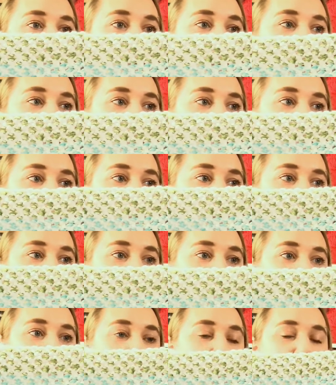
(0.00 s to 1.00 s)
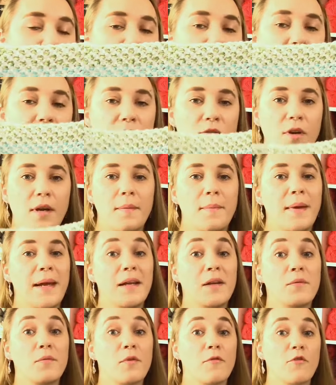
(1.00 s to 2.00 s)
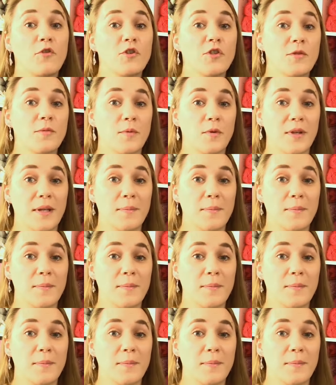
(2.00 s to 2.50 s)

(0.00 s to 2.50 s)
it's honeycomb on the inside. So I made it reversible.